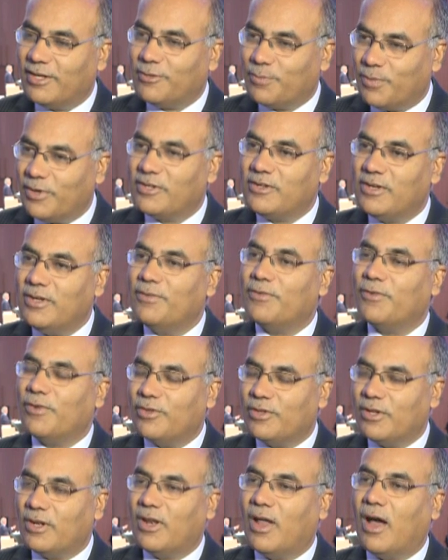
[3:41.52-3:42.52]
especially
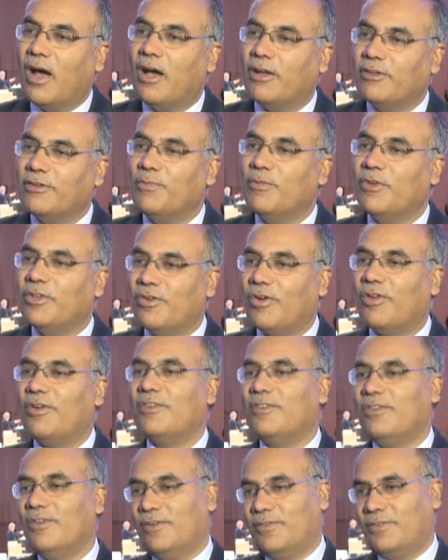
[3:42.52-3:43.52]
for the large
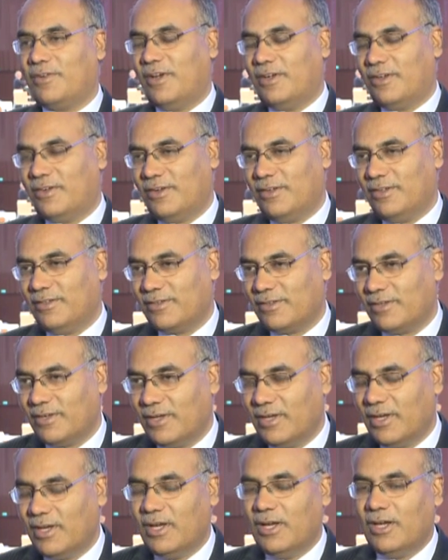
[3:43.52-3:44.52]
majority of countries,
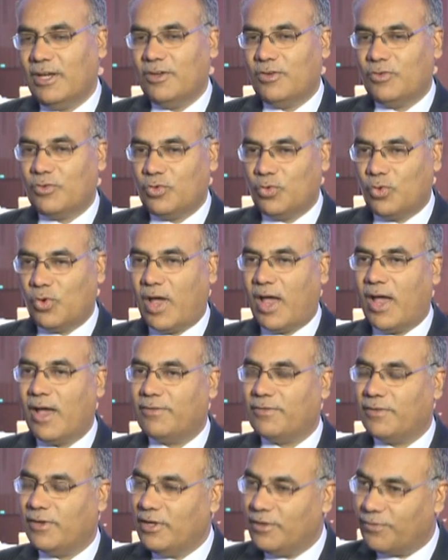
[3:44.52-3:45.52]
to
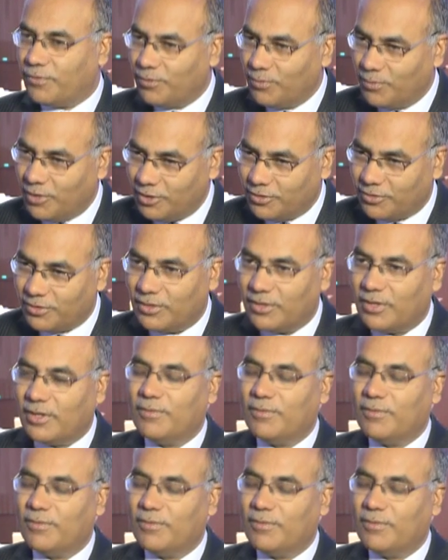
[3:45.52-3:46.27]
have information